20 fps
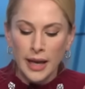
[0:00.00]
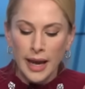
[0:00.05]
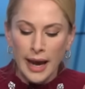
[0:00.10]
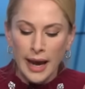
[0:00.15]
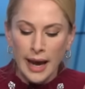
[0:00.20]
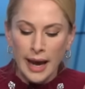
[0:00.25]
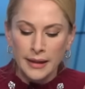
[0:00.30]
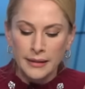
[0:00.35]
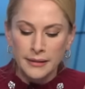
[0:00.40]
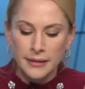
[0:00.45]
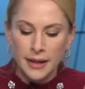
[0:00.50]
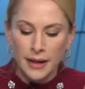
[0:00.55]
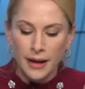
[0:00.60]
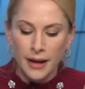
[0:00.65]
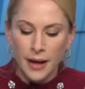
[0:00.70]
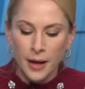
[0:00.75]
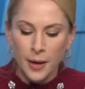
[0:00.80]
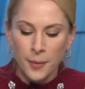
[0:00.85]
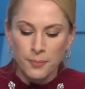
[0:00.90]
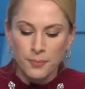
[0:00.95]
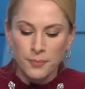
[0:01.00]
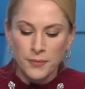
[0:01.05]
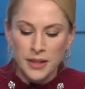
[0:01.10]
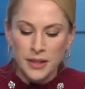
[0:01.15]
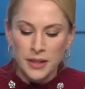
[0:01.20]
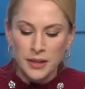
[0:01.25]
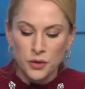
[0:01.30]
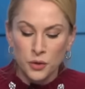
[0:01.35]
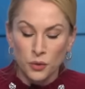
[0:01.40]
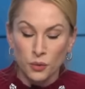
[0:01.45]
at um,
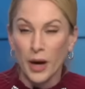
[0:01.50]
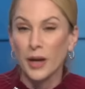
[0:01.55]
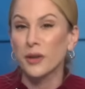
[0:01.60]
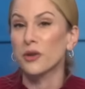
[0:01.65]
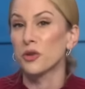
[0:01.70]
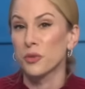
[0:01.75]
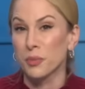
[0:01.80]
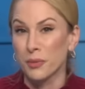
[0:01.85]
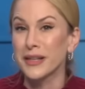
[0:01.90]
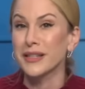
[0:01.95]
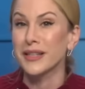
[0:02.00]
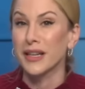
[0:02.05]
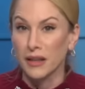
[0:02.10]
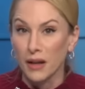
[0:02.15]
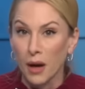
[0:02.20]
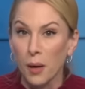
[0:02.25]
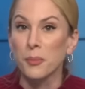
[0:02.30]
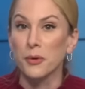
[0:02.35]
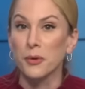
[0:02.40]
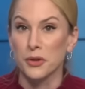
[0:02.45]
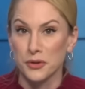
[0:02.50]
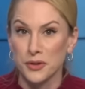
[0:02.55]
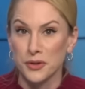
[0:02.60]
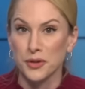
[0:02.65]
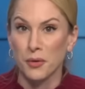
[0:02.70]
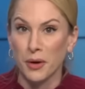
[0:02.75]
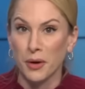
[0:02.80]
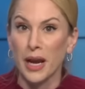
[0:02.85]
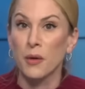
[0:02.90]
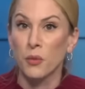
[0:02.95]
these record breaking
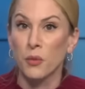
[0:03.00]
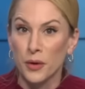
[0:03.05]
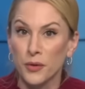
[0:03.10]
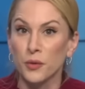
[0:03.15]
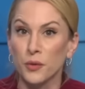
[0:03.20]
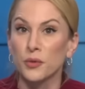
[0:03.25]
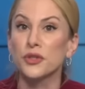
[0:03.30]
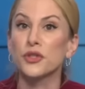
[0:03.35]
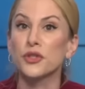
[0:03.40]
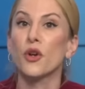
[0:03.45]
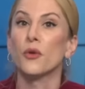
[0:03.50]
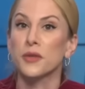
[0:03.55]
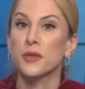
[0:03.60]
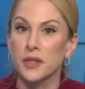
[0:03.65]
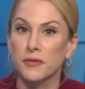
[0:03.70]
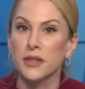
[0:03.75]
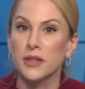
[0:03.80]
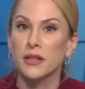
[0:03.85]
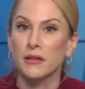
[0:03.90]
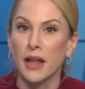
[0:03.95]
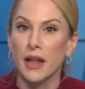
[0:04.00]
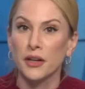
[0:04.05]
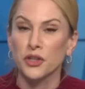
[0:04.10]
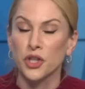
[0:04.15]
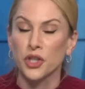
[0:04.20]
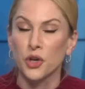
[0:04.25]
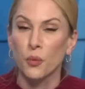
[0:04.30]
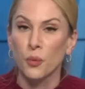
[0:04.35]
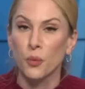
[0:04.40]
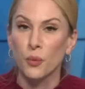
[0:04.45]
numbers, okay? What the results of the
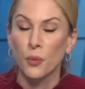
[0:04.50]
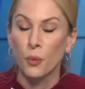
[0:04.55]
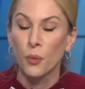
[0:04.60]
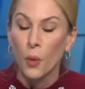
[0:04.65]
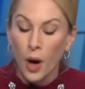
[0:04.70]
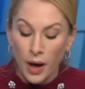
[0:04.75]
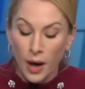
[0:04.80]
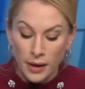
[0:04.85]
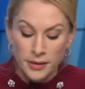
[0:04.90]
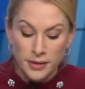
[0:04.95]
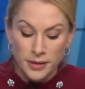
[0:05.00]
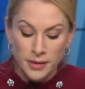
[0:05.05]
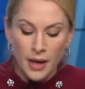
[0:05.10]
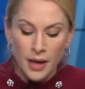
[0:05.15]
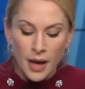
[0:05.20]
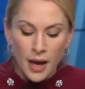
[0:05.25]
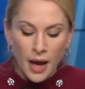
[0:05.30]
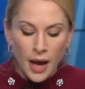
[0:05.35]
election was.